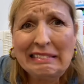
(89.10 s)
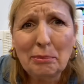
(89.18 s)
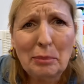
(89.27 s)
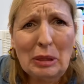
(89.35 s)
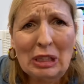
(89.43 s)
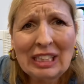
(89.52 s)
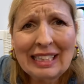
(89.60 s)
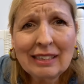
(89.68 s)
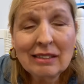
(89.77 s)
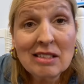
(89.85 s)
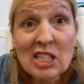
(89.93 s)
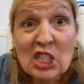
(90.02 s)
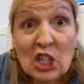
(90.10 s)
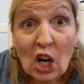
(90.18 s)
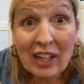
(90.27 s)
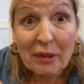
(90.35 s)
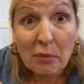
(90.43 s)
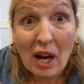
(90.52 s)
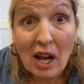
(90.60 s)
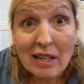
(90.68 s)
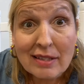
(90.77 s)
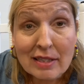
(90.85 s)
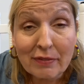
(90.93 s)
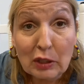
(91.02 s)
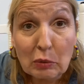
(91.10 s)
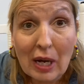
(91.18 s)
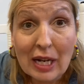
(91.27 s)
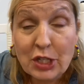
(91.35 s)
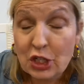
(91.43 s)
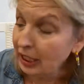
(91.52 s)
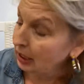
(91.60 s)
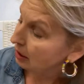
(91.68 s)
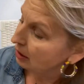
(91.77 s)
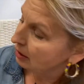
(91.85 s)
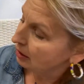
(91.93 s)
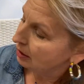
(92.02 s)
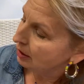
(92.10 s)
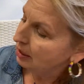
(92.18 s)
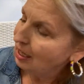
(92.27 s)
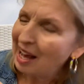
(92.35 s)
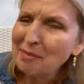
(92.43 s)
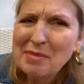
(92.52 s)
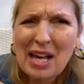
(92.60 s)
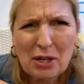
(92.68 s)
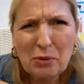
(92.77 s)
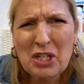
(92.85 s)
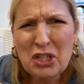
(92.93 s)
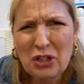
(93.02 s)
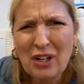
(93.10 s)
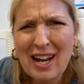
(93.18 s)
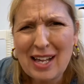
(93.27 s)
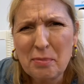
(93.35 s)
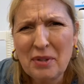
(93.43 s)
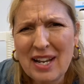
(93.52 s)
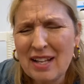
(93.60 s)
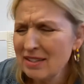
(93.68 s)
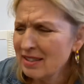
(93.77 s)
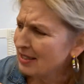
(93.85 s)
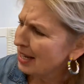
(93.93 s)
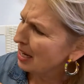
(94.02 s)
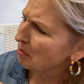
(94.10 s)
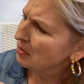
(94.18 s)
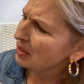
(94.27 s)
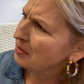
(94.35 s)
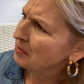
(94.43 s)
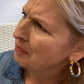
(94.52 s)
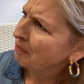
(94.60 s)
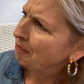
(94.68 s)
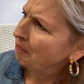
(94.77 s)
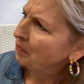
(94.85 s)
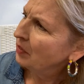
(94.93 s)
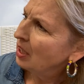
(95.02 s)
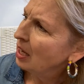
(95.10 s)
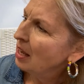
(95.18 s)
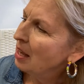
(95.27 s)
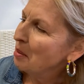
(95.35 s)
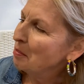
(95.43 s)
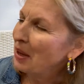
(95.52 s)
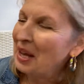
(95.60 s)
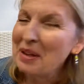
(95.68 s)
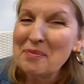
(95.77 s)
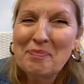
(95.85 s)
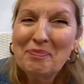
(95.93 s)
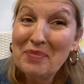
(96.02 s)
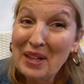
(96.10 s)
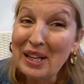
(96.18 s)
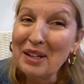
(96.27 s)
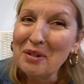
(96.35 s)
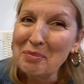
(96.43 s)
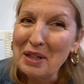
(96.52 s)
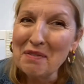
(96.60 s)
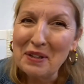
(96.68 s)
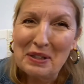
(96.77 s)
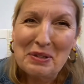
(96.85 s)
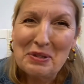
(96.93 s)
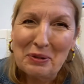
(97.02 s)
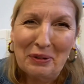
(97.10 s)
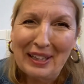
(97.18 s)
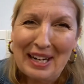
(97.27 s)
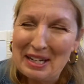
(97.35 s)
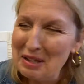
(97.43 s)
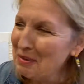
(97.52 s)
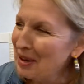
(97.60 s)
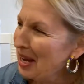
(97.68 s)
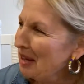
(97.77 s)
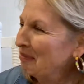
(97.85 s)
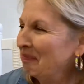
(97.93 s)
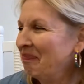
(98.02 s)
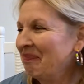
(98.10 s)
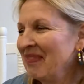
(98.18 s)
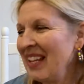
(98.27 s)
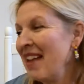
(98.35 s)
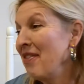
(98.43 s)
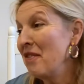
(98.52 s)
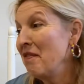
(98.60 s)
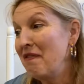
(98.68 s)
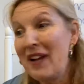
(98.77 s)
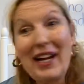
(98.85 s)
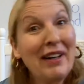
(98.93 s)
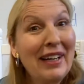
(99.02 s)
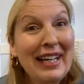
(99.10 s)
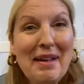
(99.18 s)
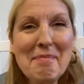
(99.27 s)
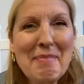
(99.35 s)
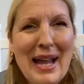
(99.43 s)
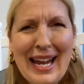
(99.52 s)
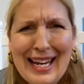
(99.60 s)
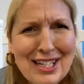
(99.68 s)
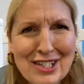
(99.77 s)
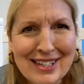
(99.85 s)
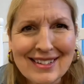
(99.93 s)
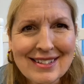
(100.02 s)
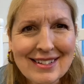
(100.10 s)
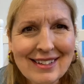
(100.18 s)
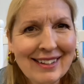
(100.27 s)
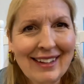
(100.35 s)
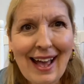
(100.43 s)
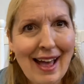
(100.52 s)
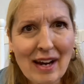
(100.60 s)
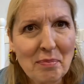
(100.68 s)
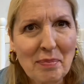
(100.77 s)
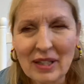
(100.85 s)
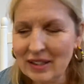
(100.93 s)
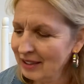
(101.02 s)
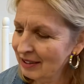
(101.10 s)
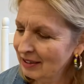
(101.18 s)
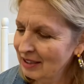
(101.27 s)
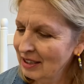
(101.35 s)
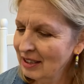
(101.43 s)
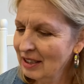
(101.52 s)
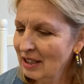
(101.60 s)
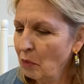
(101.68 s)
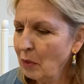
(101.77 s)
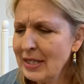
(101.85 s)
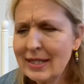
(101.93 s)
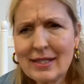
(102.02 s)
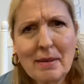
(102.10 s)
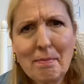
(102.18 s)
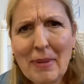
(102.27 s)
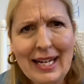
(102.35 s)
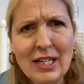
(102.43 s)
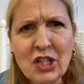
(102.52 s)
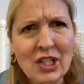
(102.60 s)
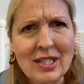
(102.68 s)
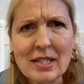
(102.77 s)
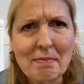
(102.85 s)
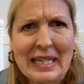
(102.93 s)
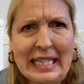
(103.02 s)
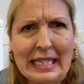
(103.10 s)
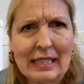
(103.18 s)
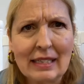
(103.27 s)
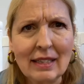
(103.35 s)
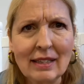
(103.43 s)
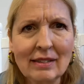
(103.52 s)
Burick, Sorry, Ross, if you're watching. I'm not always sure how to pronounce names, but it'll be a fun story anyway. The very impatient caterpillar. What does impatient mean?